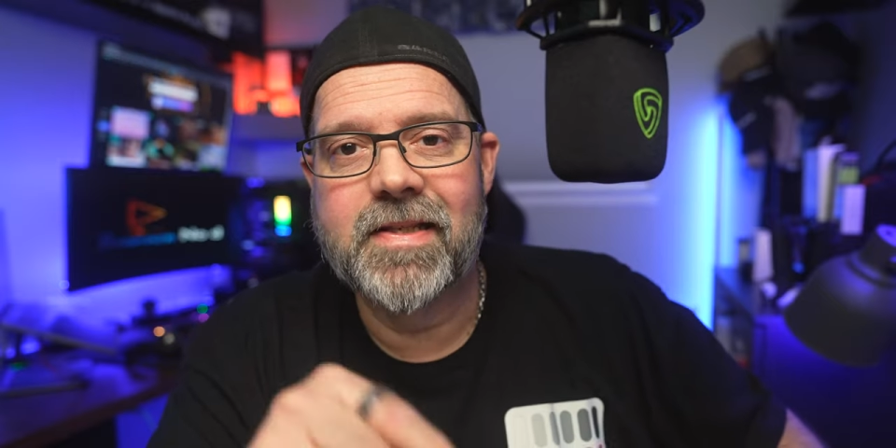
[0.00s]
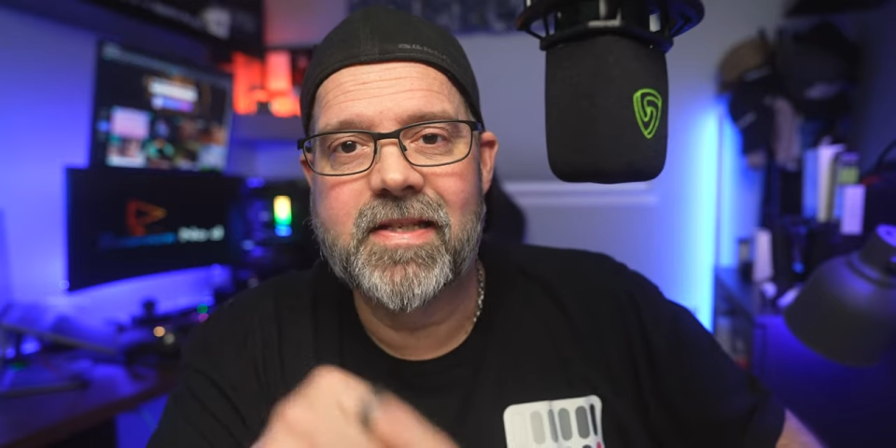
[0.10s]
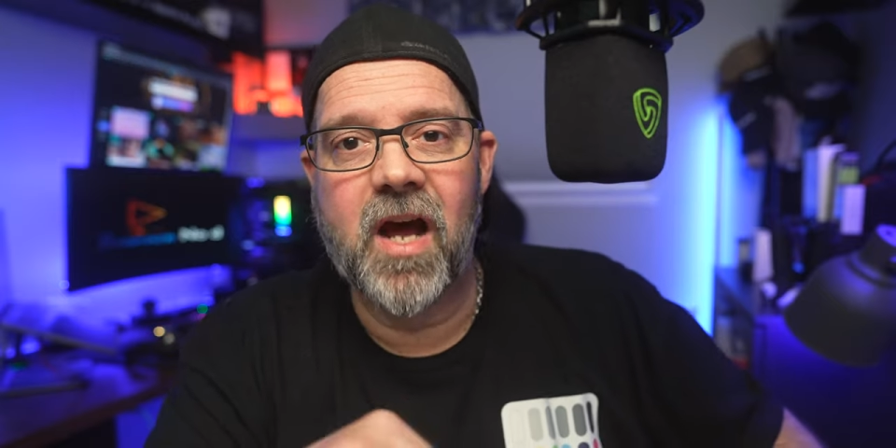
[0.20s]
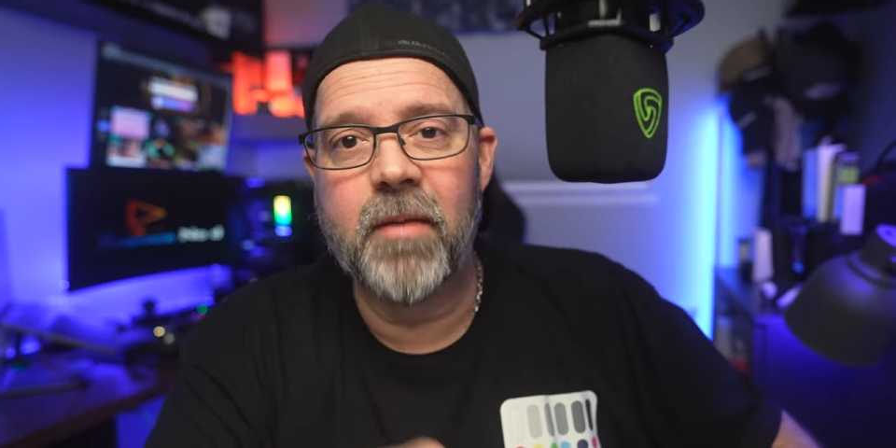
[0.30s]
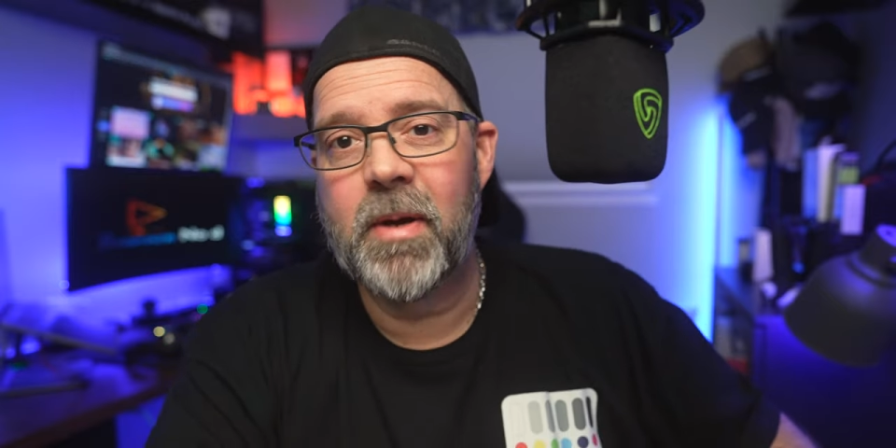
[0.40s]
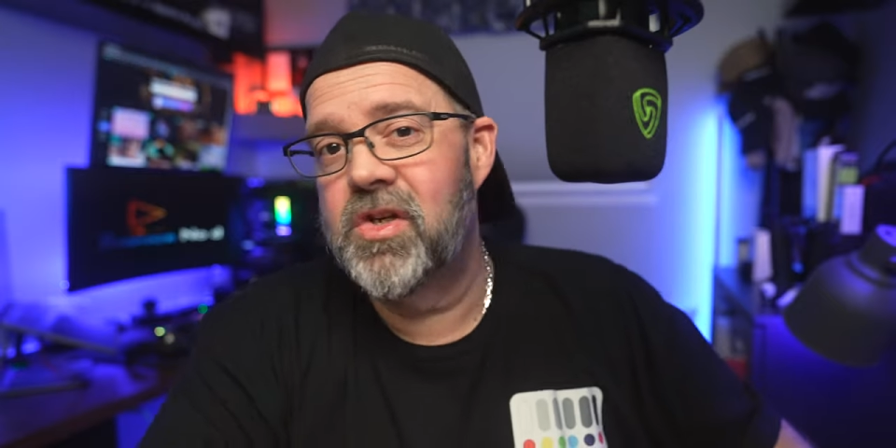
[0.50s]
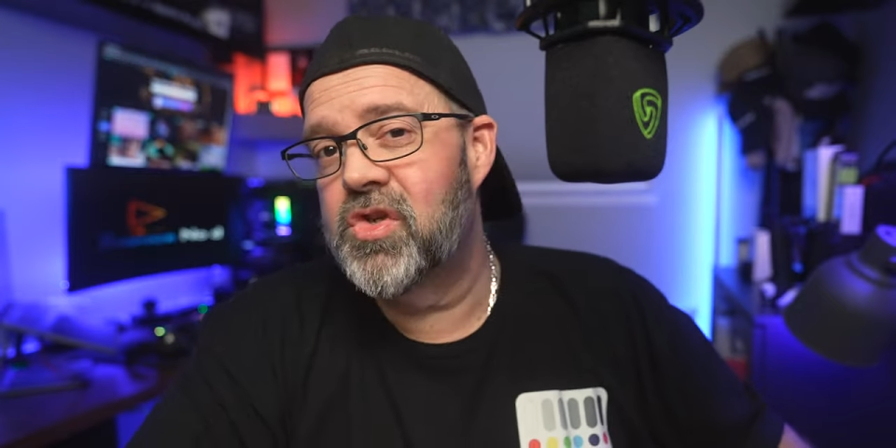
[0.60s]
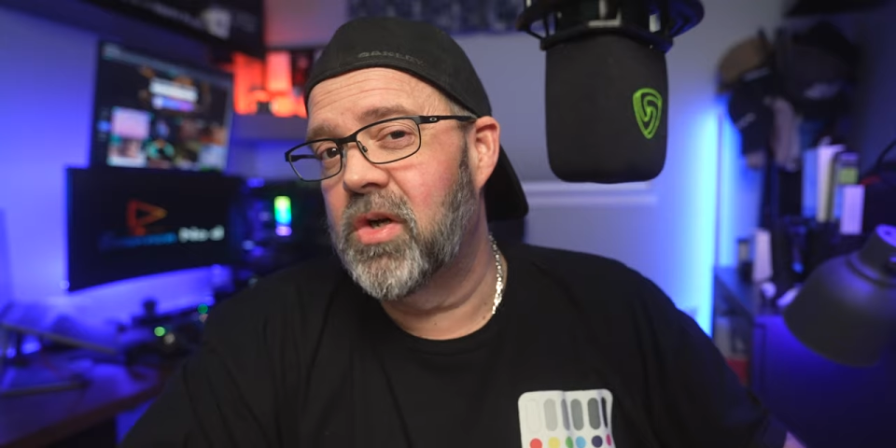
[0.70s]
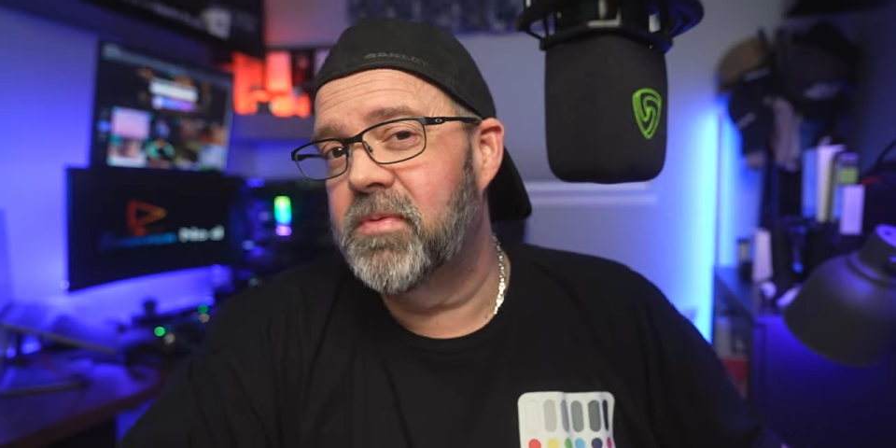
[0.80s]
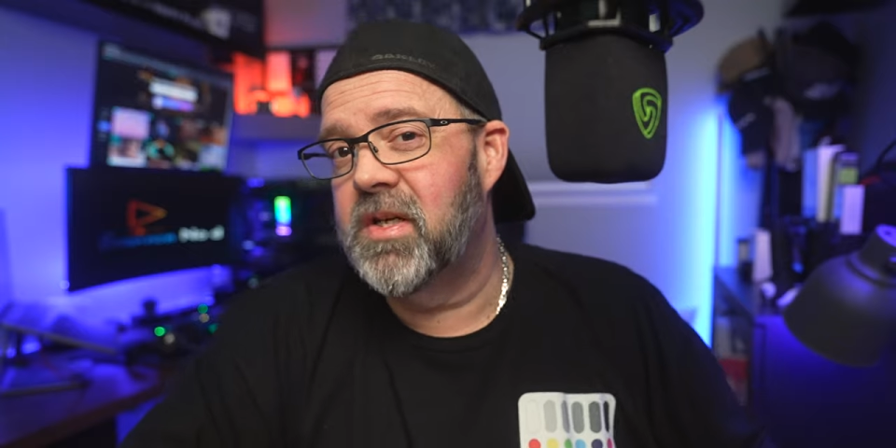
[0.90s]
down in my
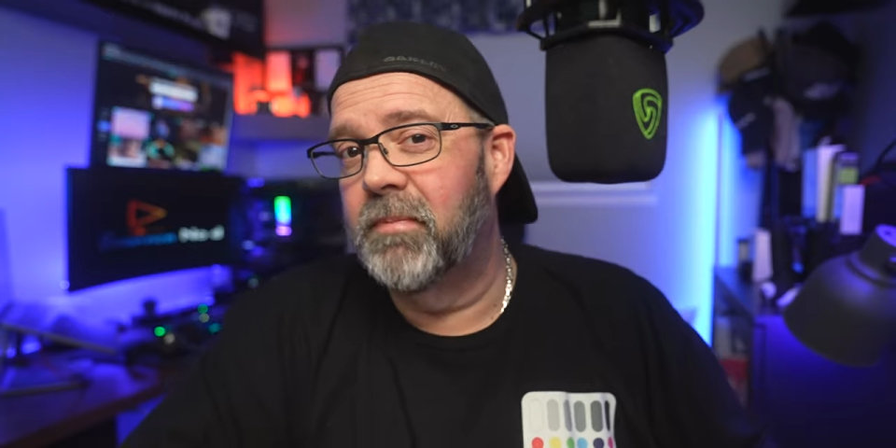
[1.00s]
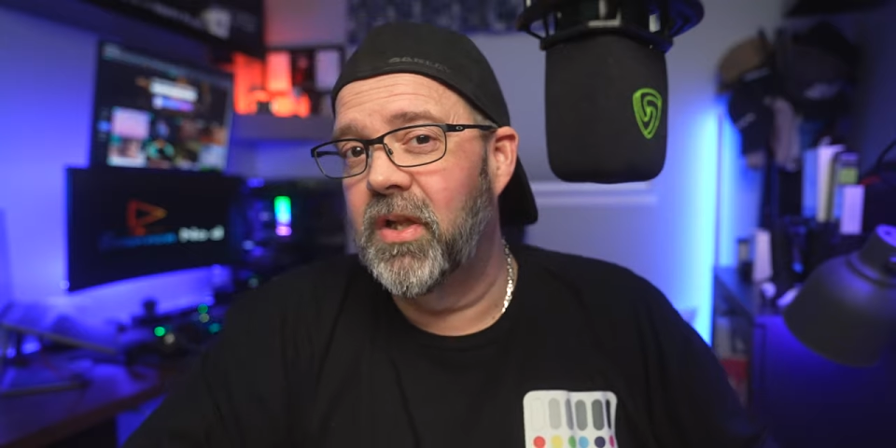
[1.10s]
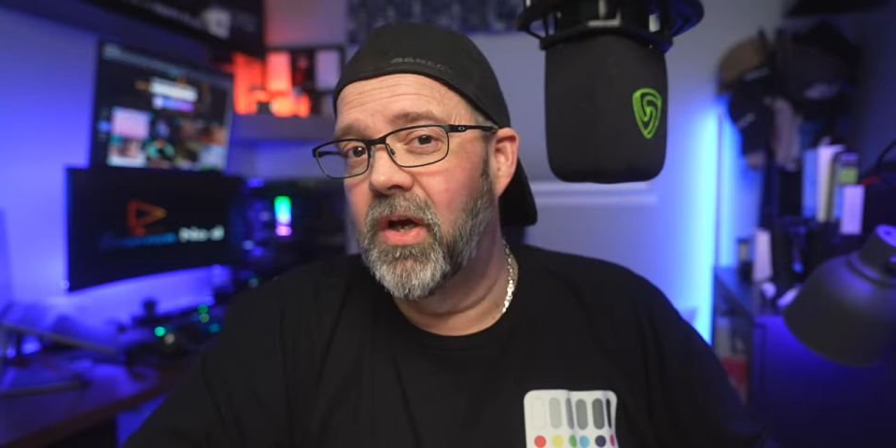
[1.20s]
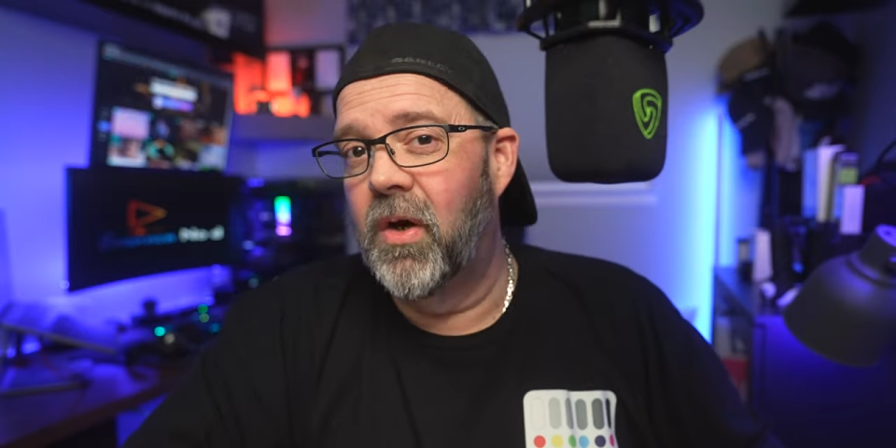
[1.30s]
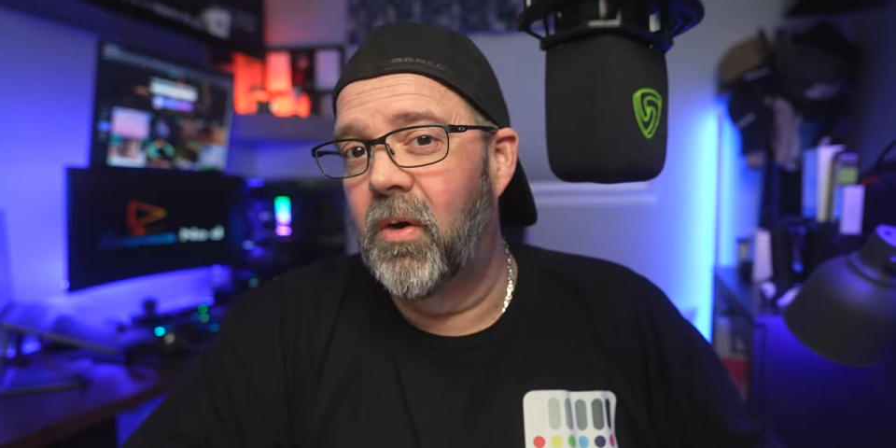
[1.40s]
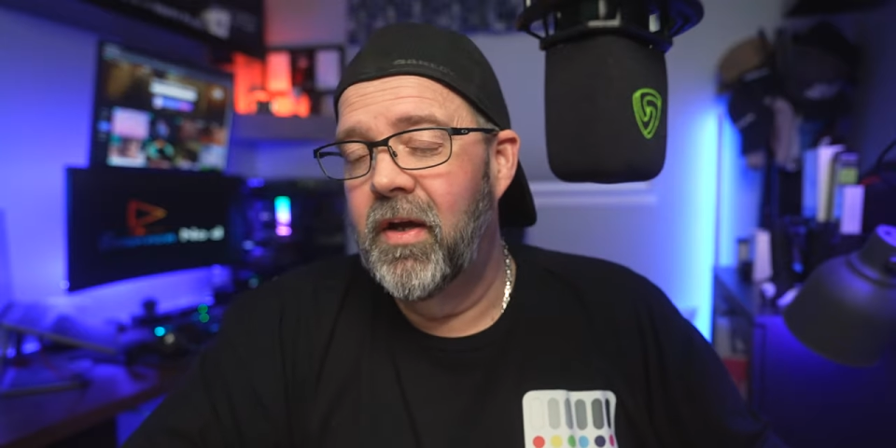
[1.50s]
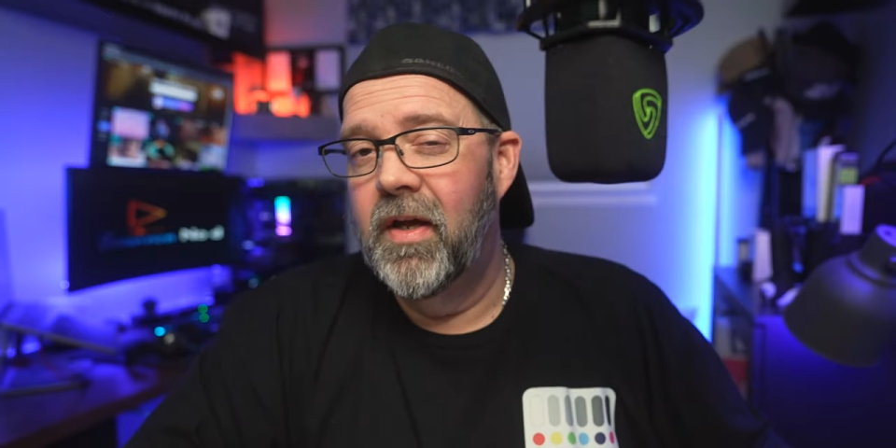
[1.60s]
description below,